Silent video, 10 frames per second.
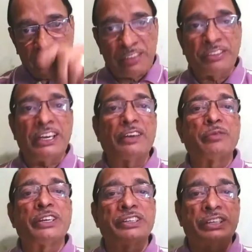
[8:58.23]
of the
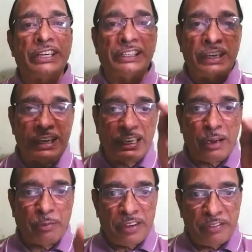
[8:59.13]
administration in a
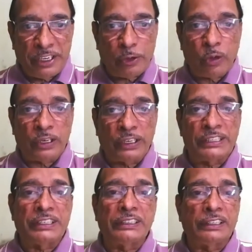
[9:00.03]
private
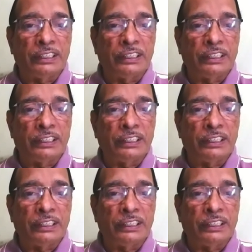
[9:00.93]
organization,